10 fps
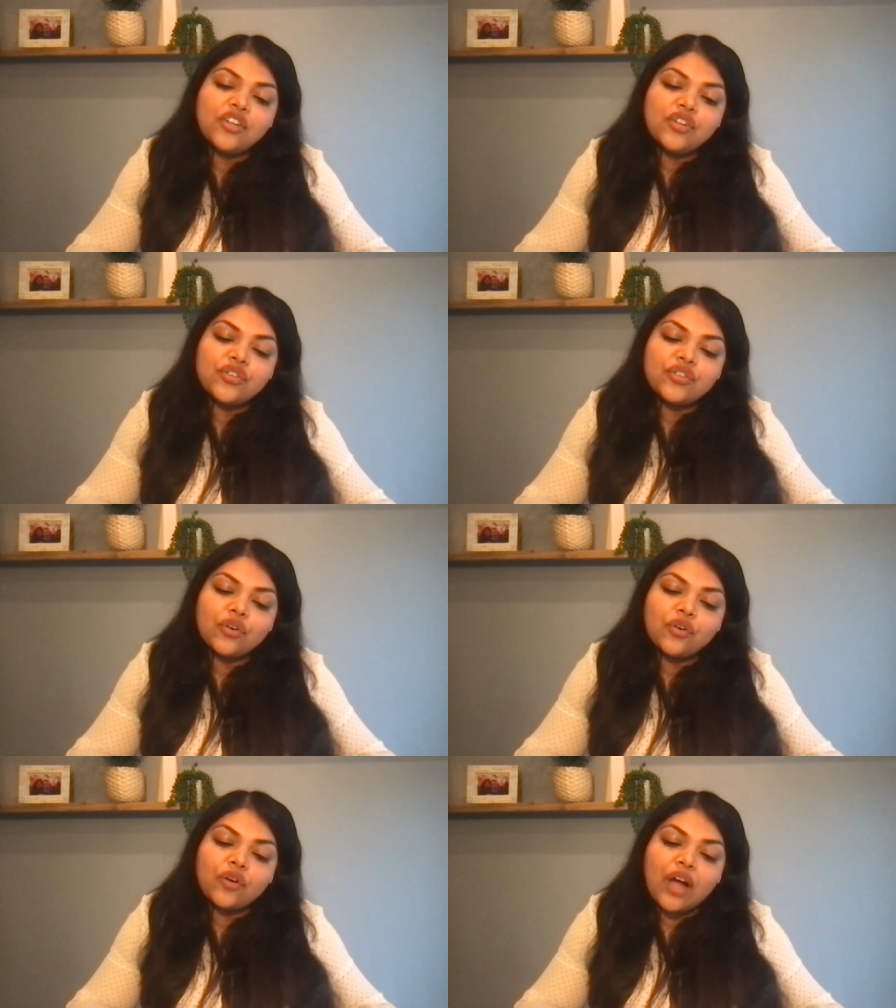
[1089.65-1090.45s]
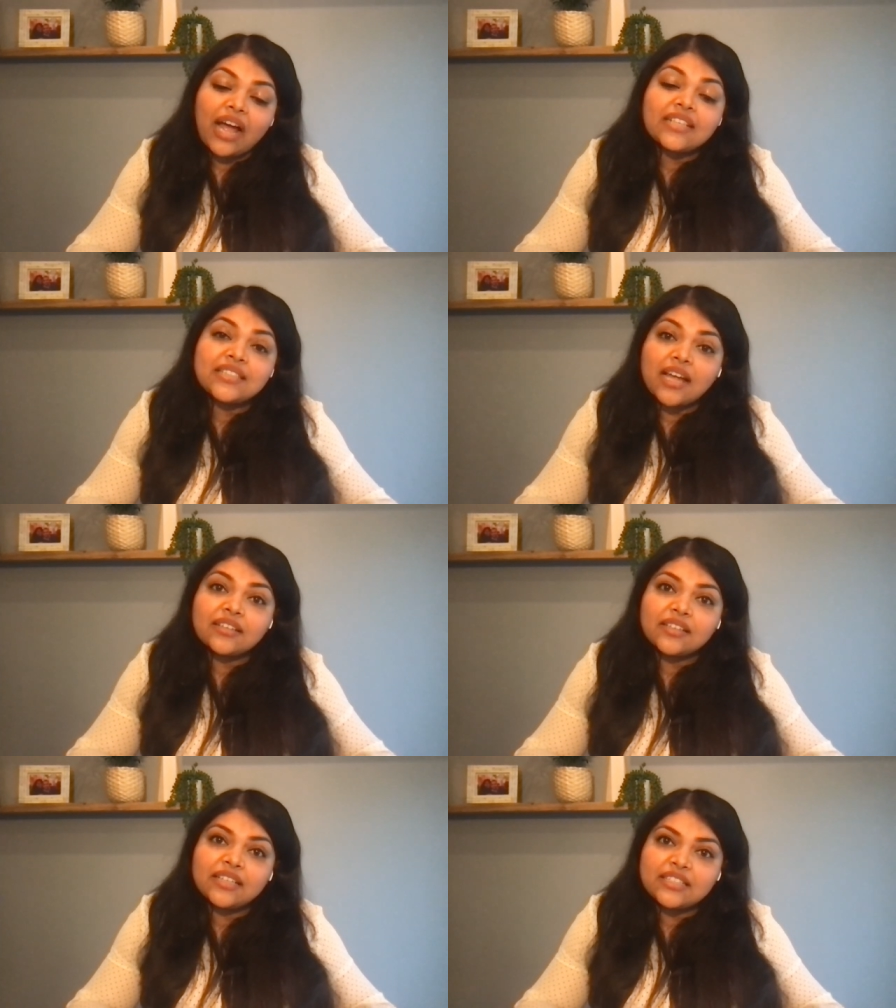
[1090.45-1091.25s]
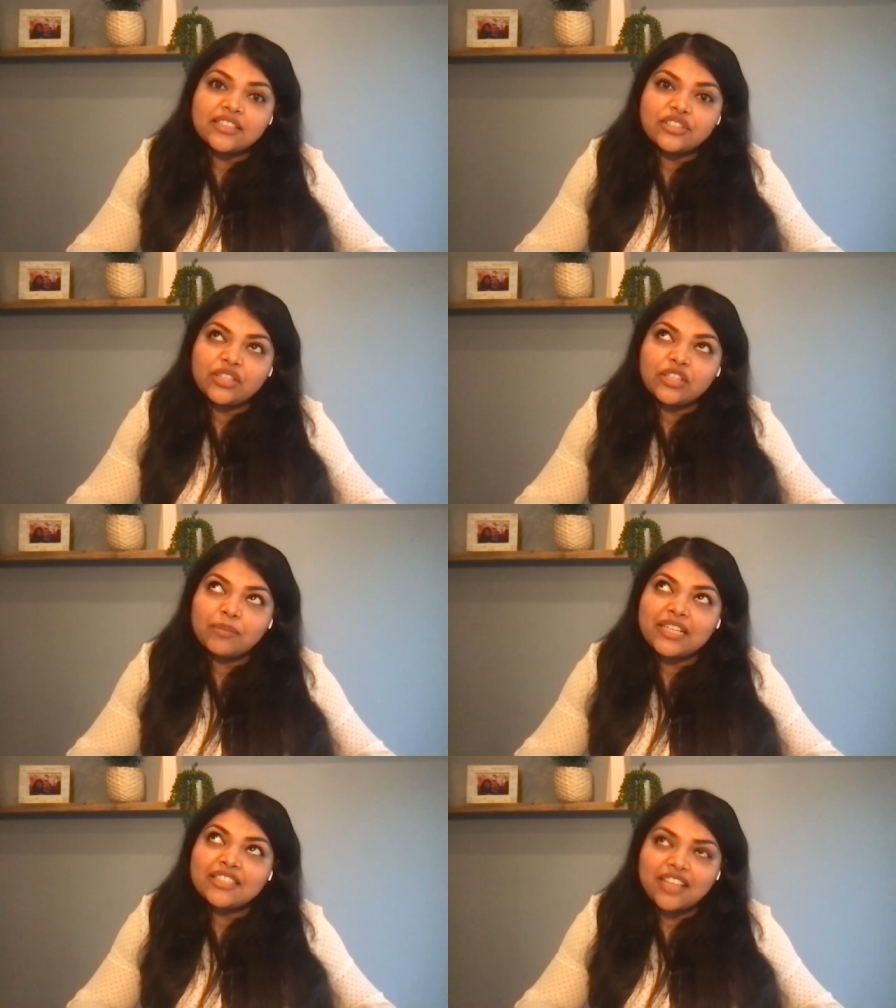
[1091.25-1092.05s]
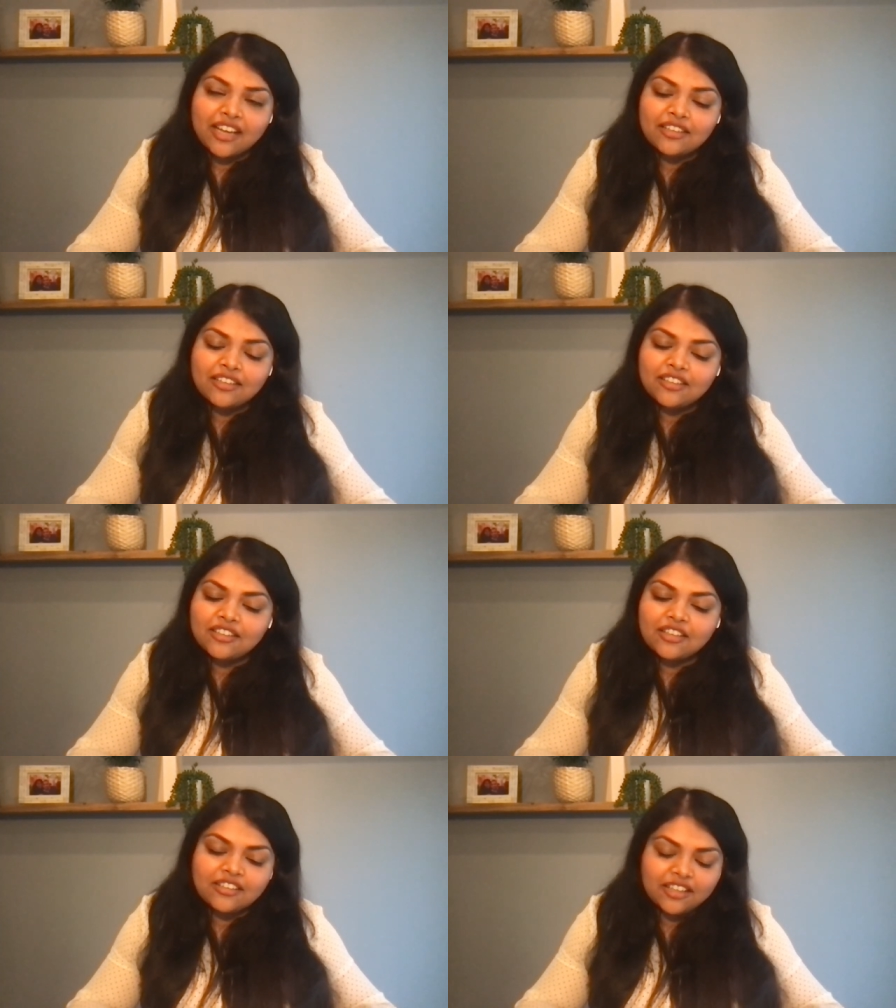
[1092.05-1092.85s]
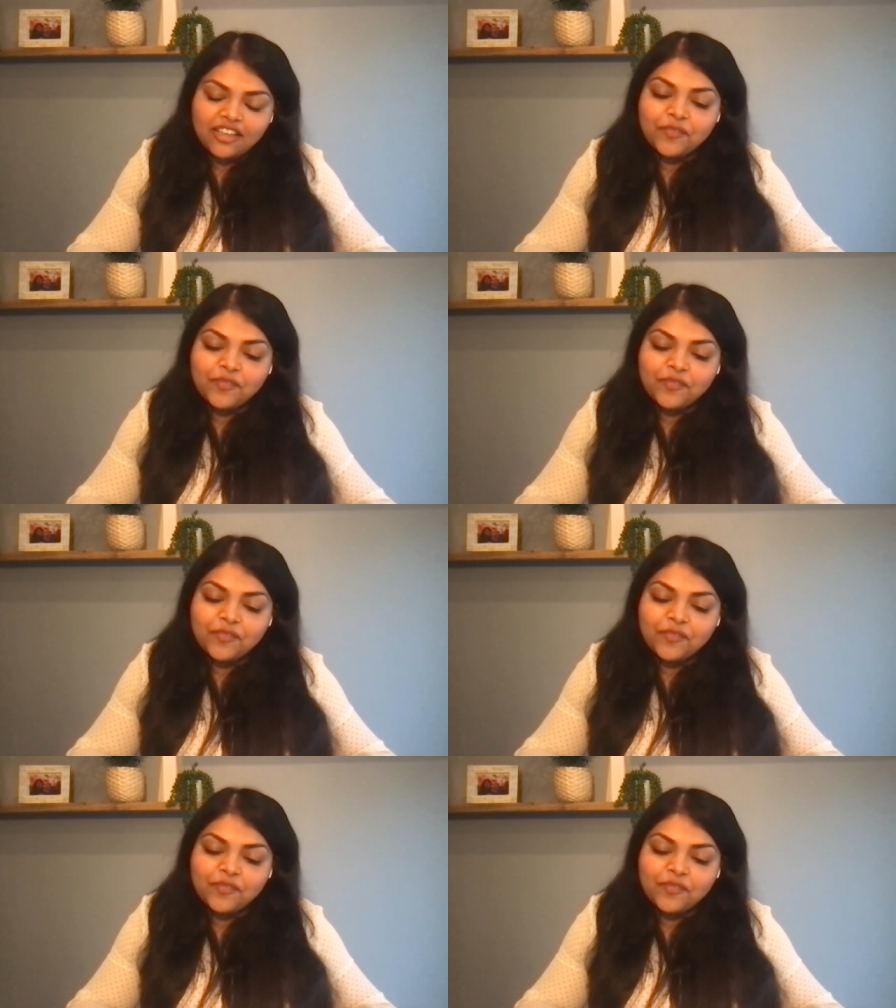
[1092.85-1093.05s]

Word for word: So I started clinics literally on my 2nd day.